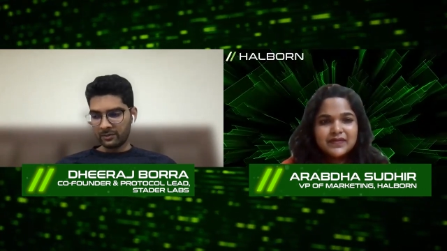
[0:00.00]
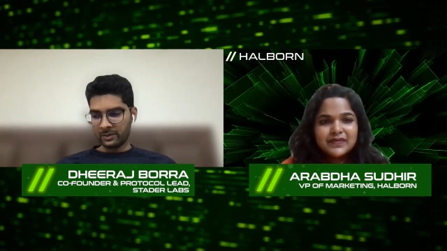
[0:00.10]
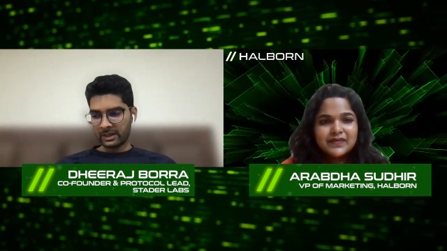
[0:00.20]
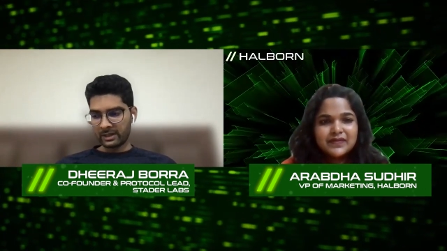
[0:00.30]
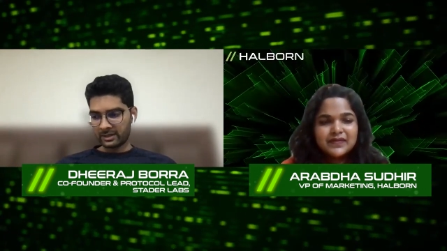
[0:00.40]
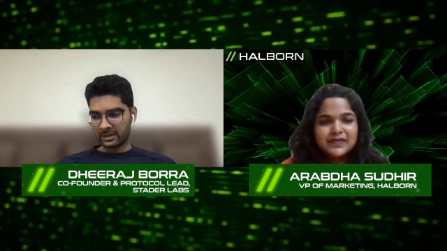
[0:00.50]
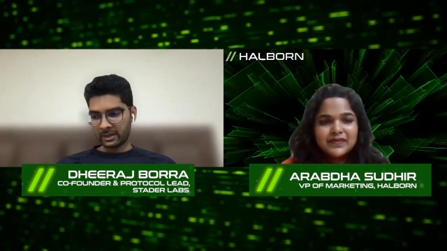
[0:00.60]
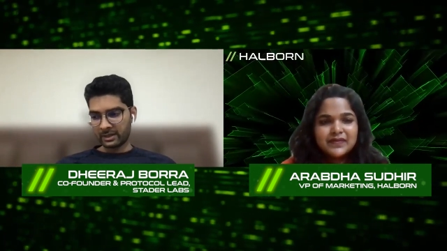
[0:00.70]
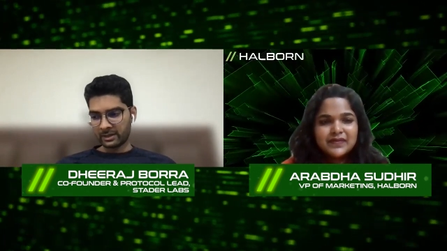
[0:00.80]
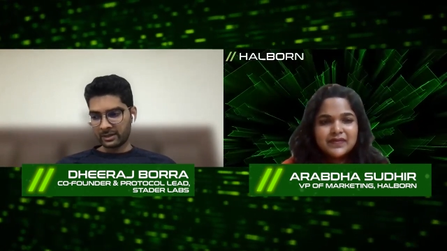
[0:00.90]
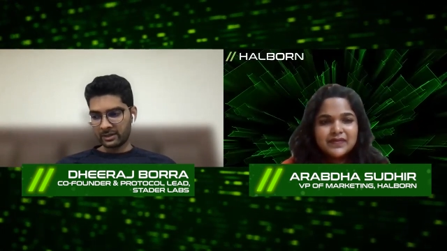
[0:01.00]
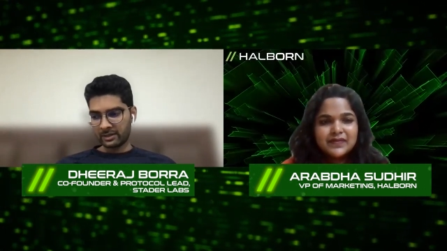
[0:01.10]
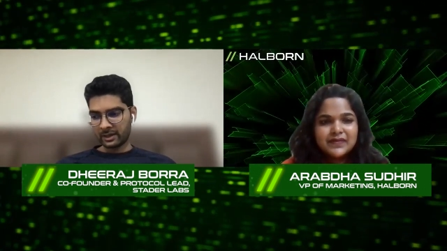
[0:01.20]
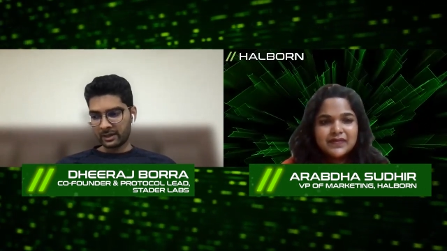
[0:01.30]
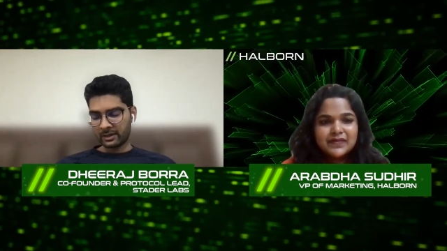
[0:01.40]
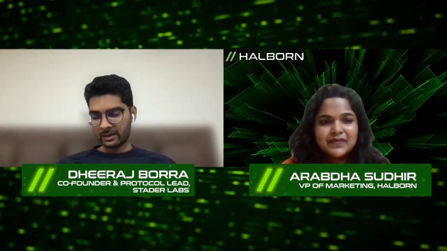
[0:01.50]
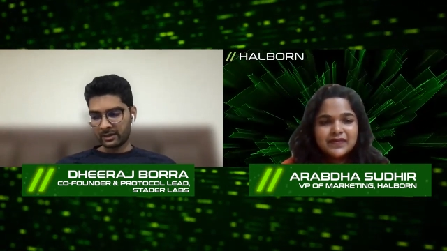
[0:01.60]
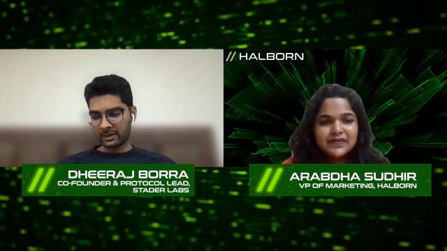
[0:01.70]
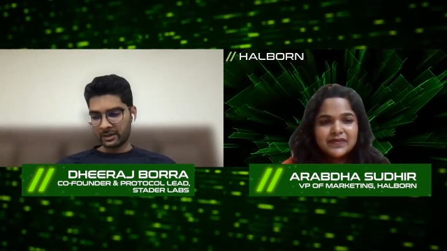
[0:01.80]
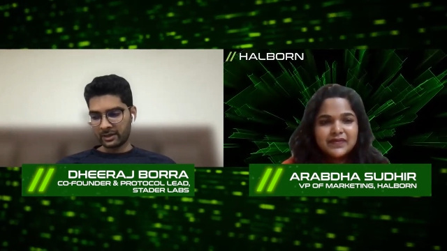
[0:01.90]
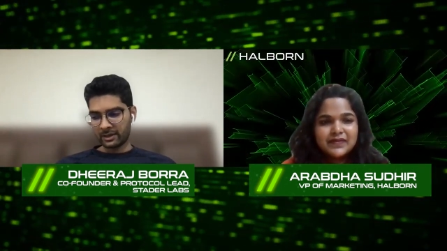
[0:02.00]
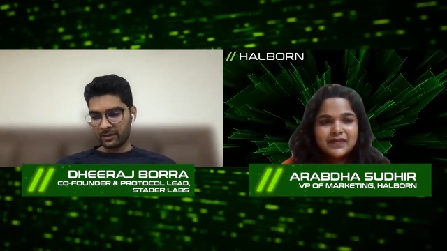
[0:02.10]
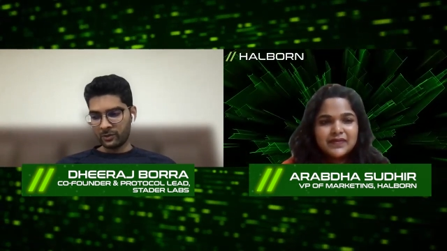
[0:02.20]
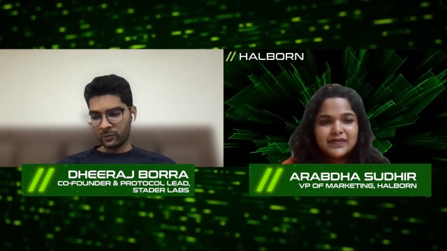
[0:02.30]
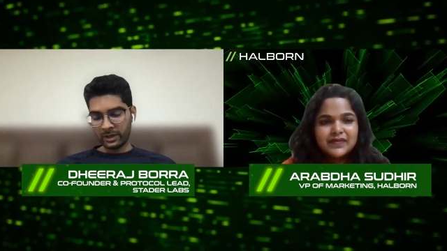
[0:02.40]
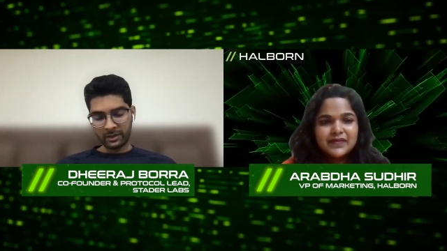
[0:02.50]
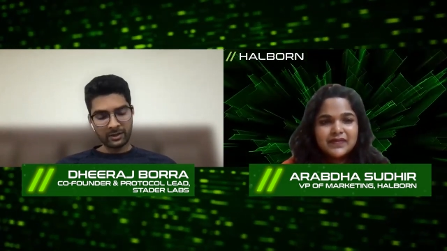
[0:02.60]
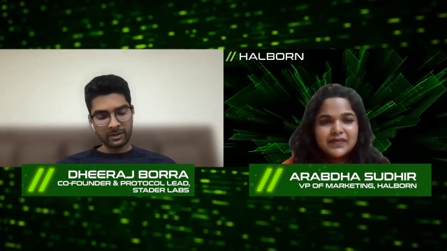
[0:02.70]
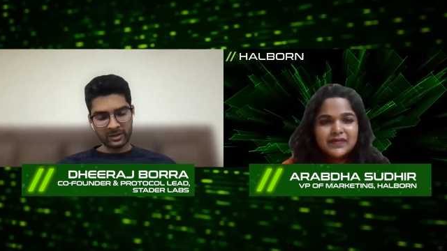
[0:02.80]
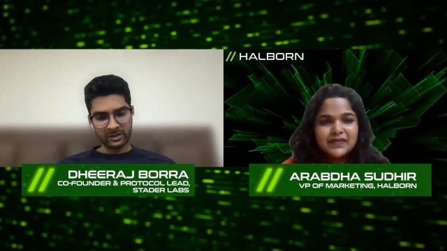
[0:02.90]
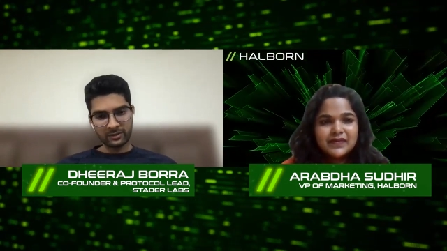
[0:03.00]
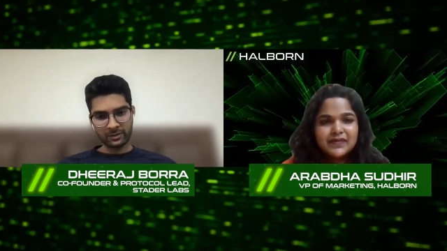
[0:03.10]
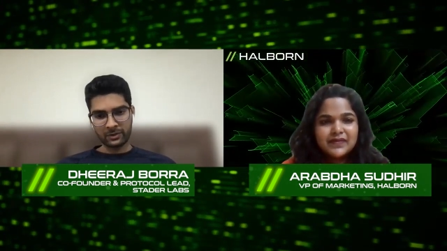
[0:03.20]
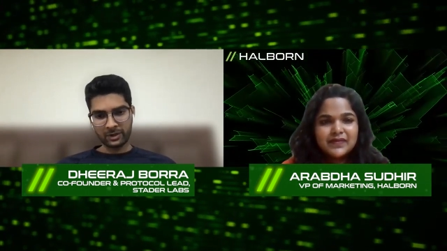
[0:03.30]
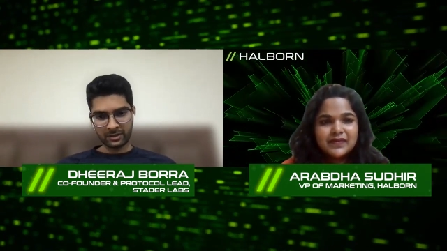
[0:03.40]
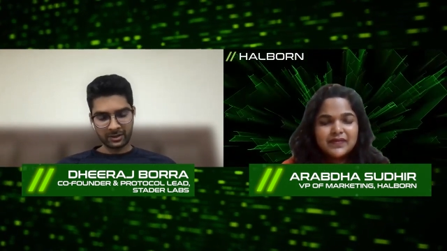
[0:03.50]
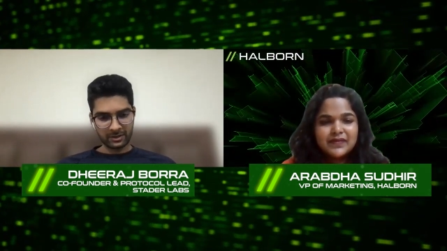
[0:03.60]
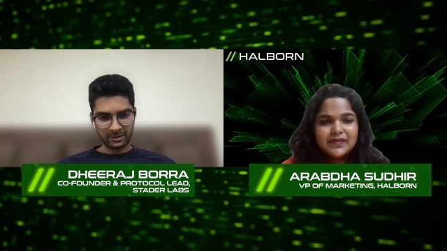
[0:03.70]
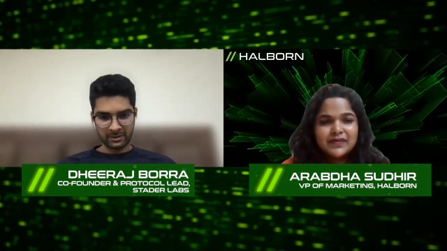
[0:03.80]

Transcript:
Speaker 1: We understand that we are in a business of trust,